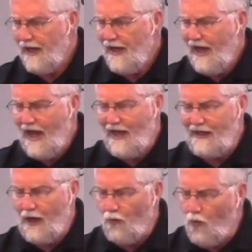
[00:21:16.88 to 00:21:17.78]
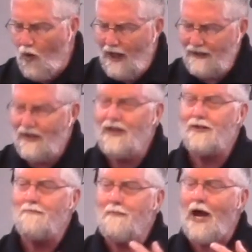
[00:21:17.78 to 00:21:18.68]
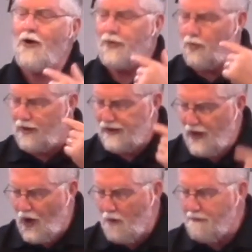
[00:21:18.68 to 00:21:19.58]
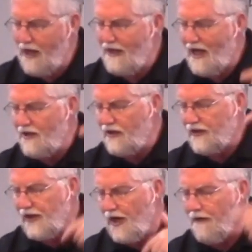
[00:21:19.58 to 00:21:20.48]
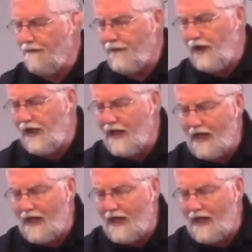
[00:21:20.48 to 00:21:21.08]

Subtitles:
And at once his mouth was opened and his tongue freed, and he